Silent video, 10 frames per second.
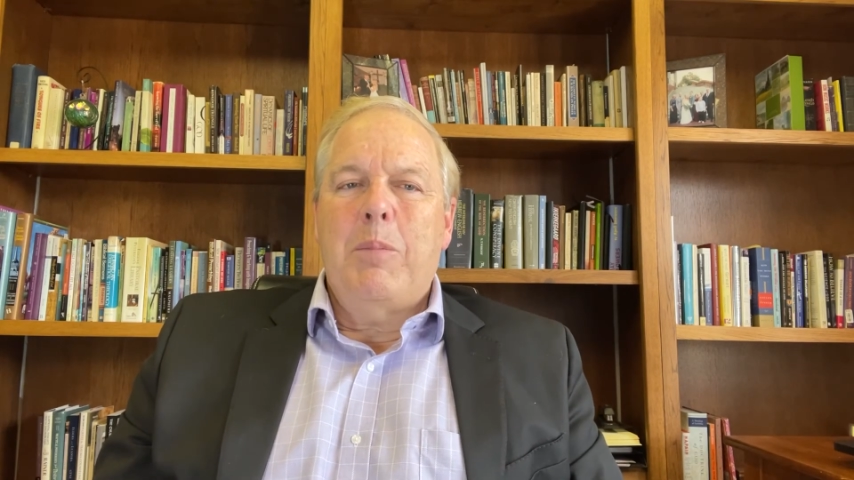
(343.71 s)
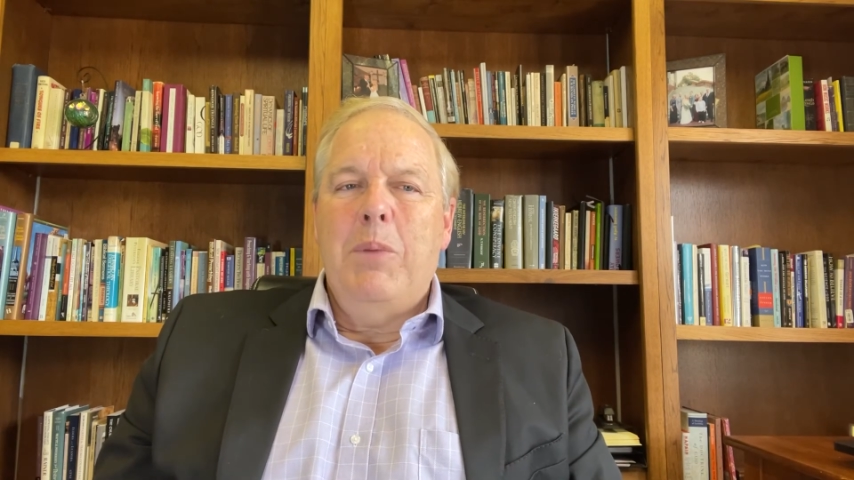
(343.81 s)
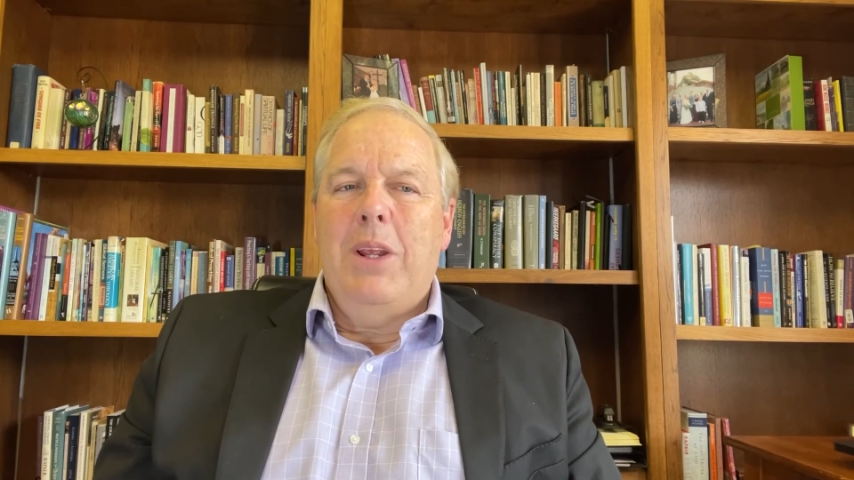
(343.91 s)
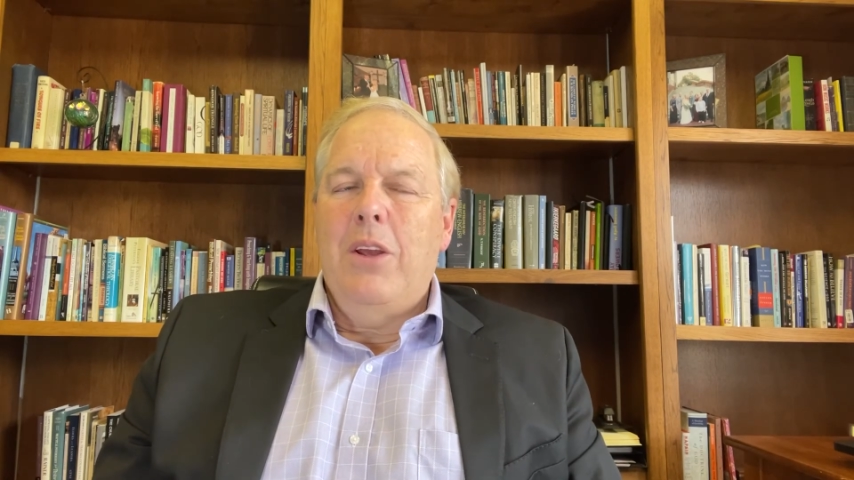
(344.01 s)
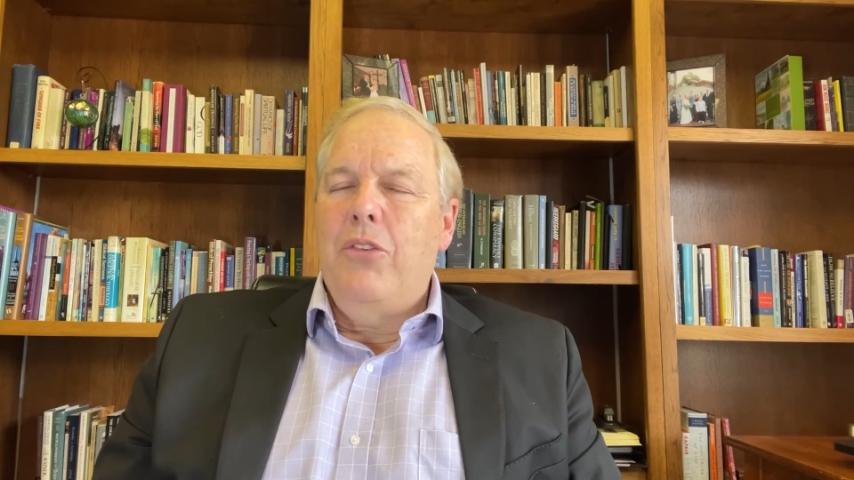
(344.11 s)

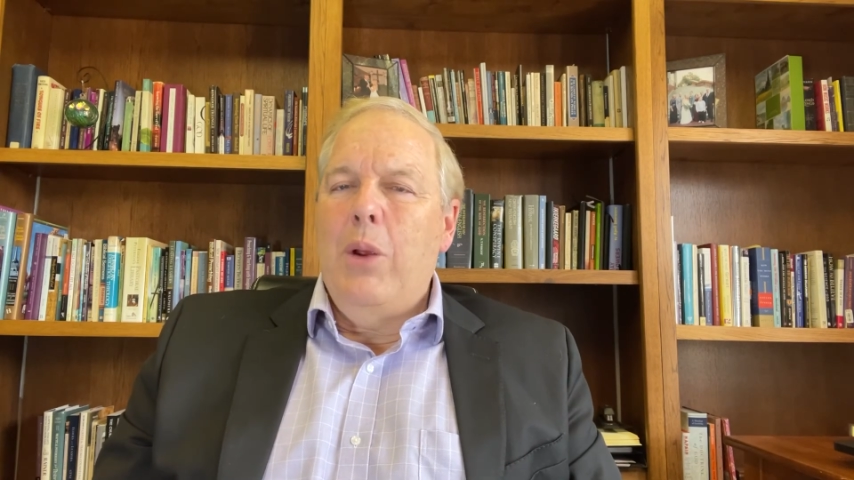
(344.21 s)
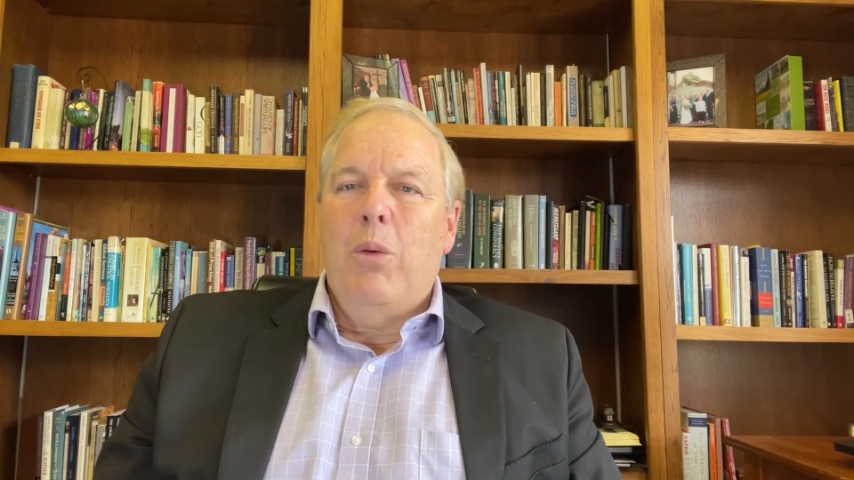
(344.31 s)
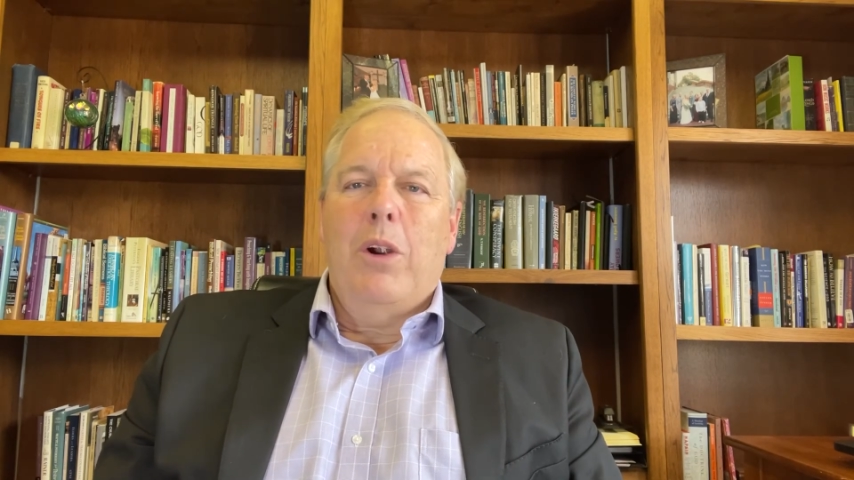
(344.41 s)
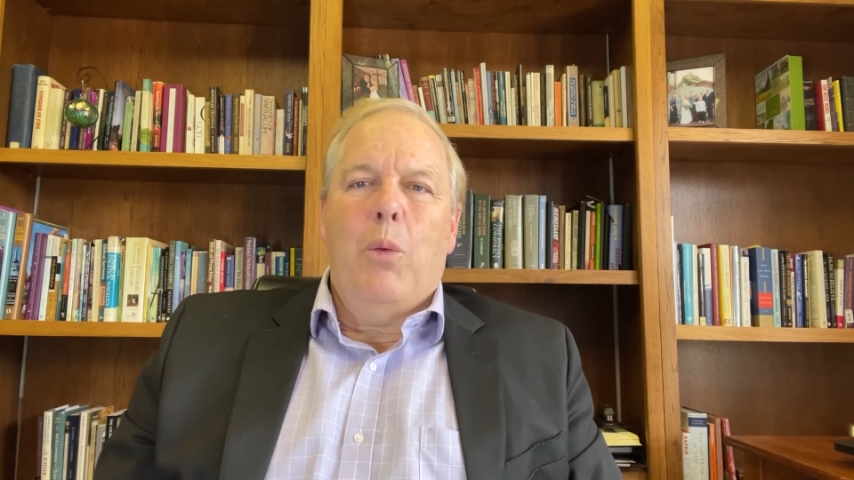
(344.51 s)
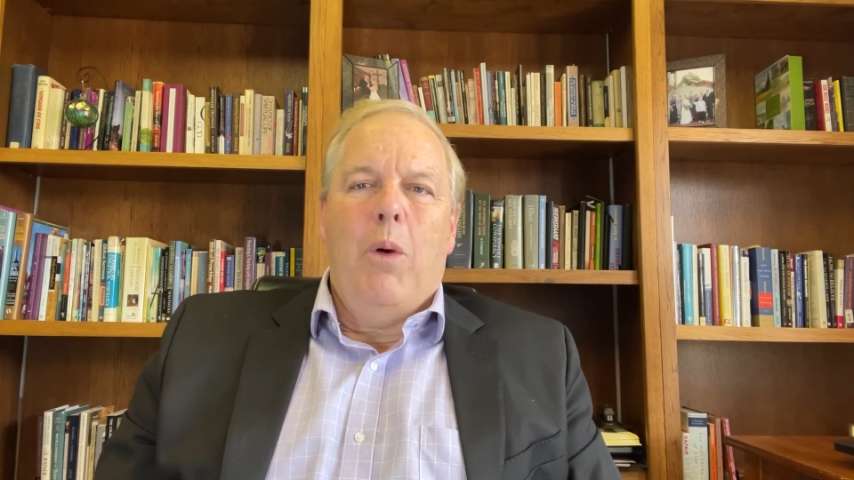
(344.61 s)
because they
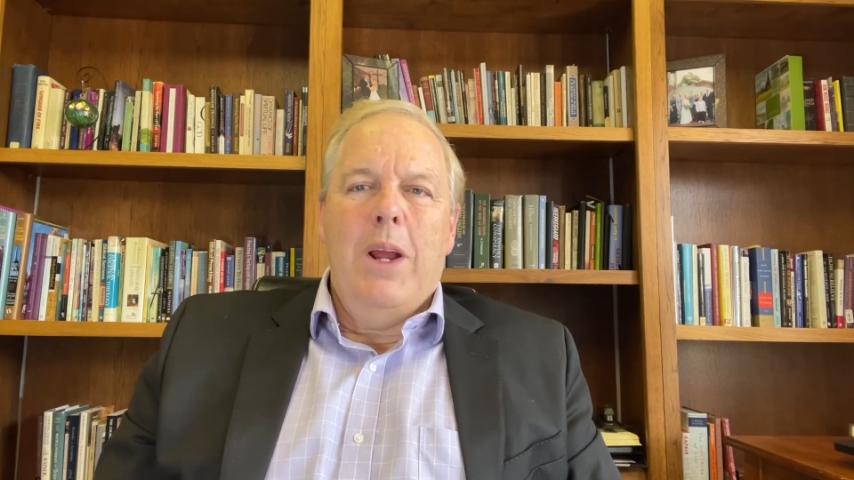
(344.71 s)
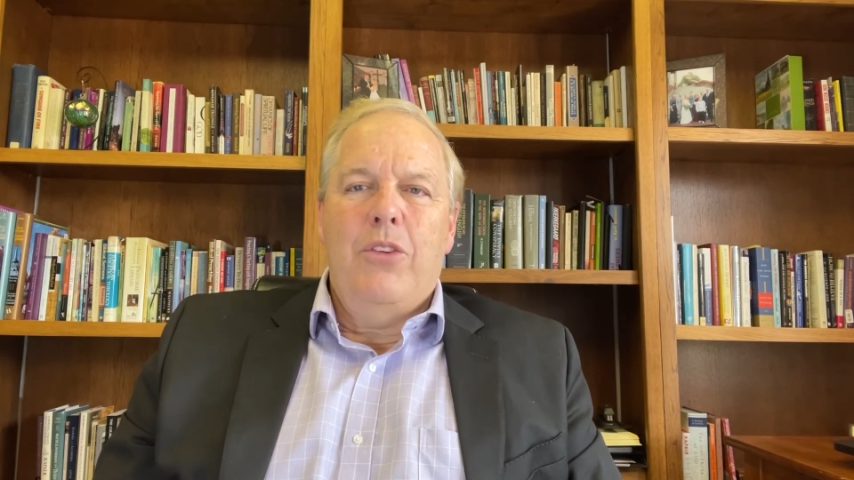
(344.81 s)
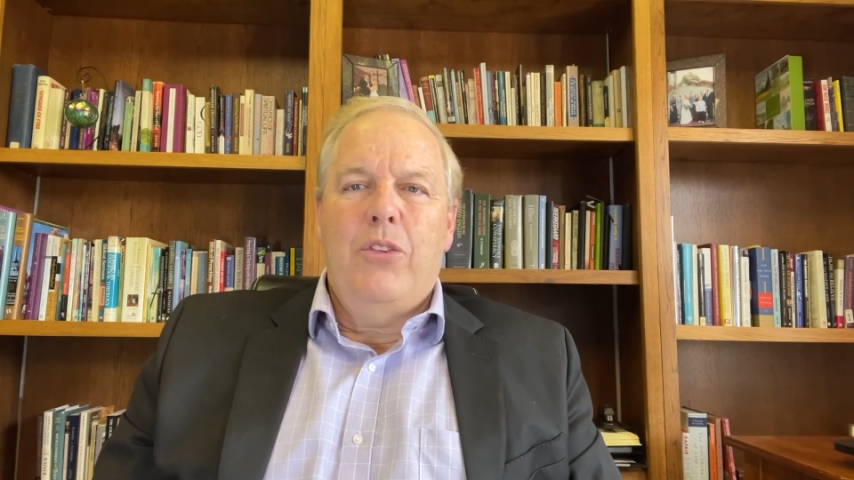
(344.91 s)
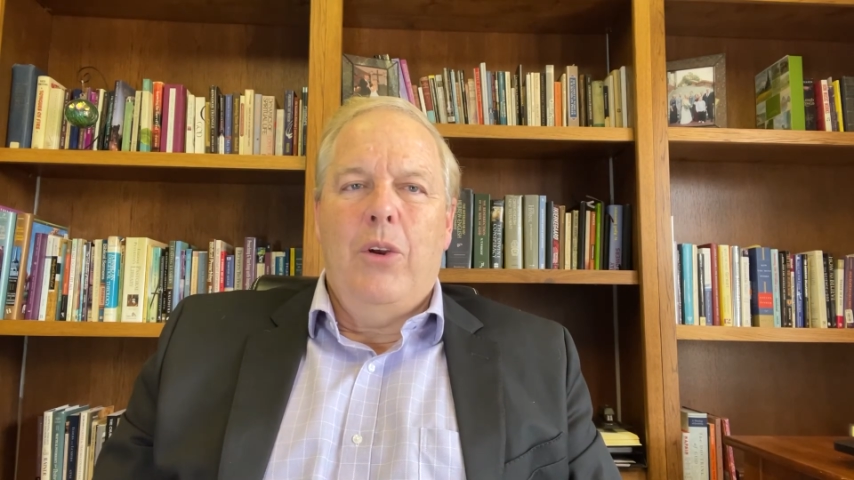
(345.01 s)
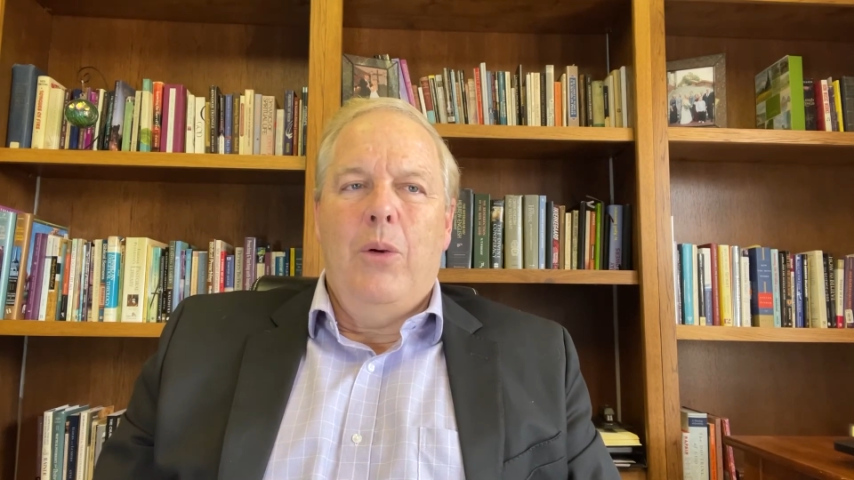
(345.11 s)
weren't quite
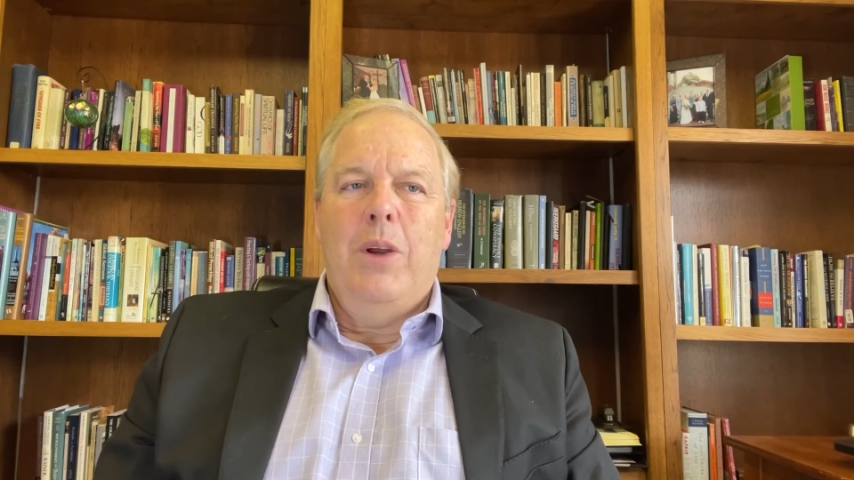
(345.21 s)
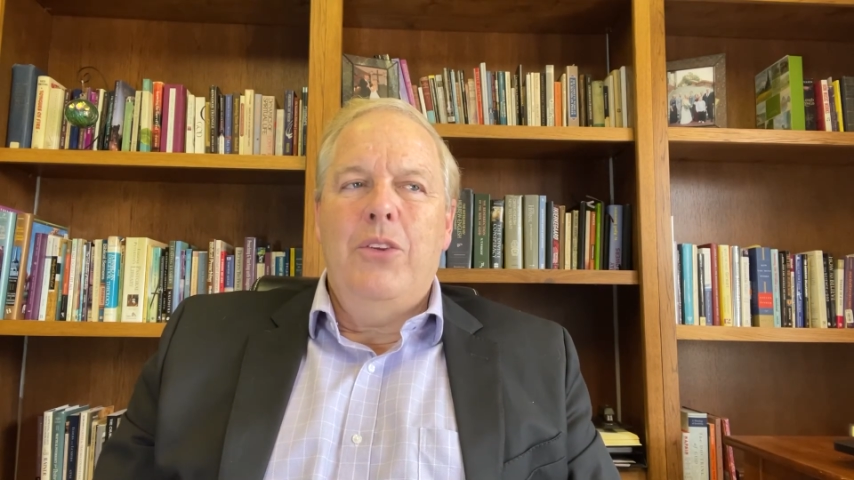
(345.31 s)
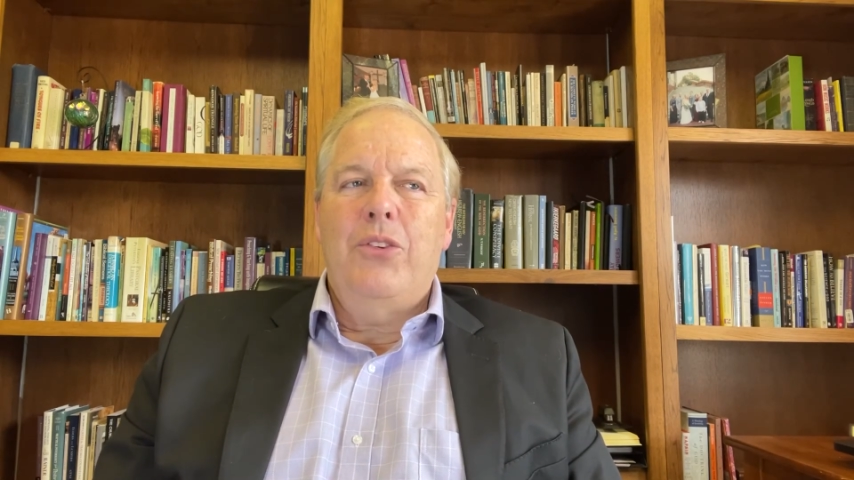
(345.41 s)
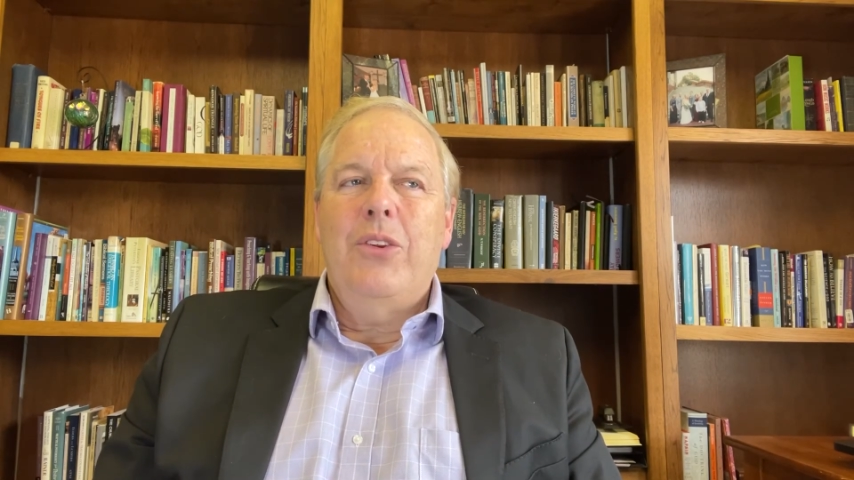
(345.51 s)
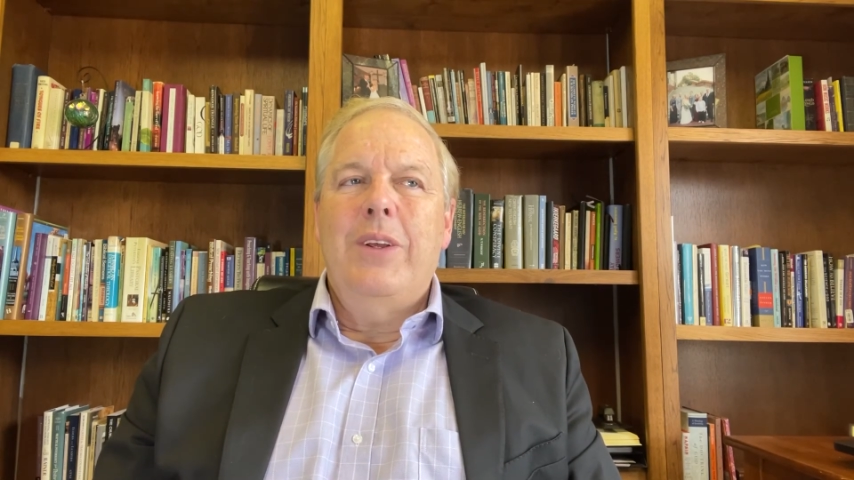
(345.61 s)
so
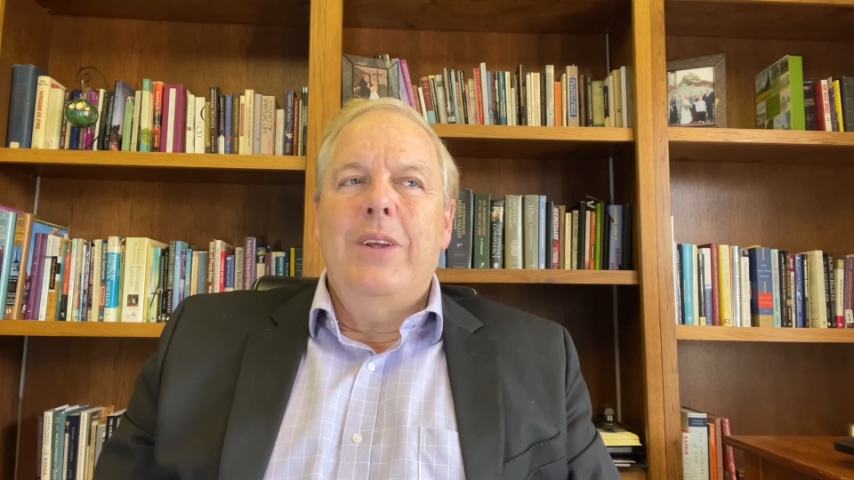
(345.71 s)
as